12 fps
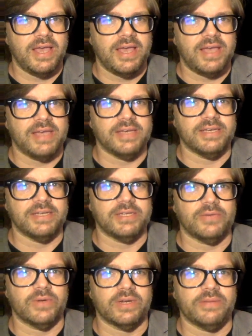And
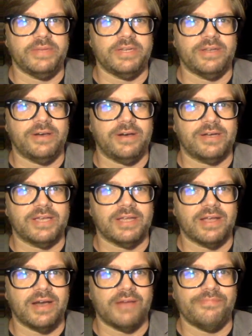we're going to be talking
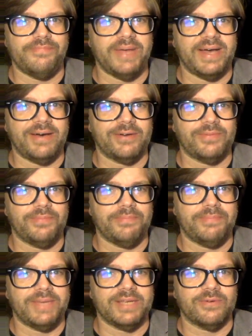about
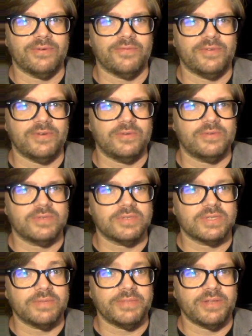microphones and
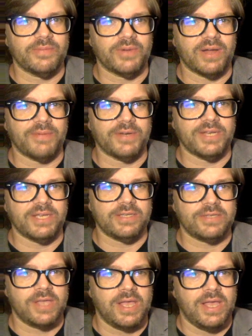some of their
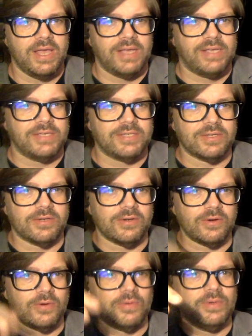properties.
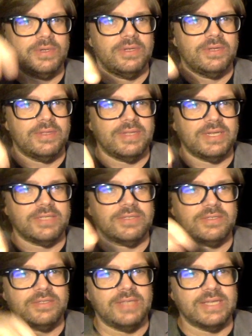So
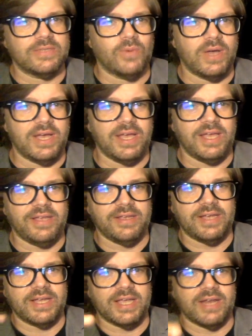that's why
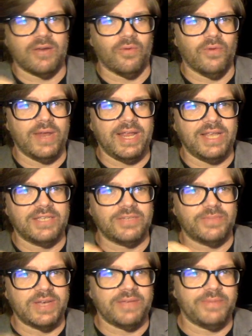I kind of raised
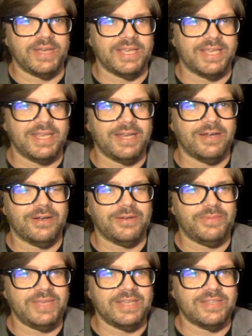my mic here to
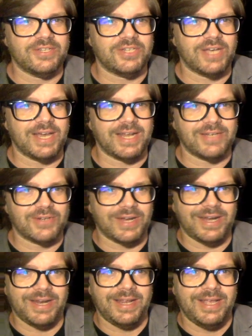be in the shot. I try
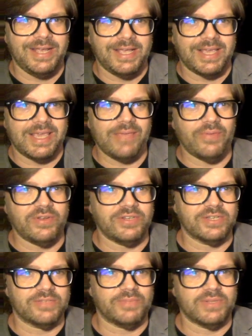to keep it
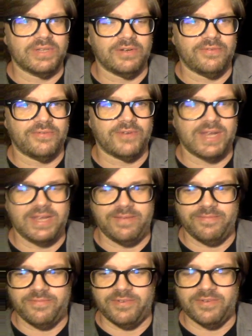just below
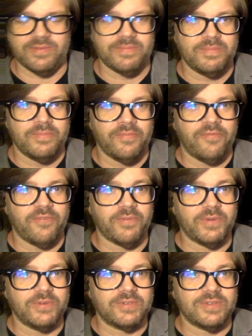frame for
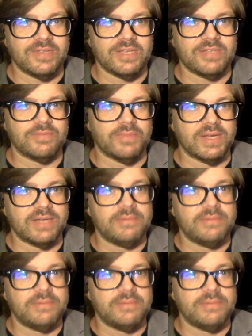most of these, but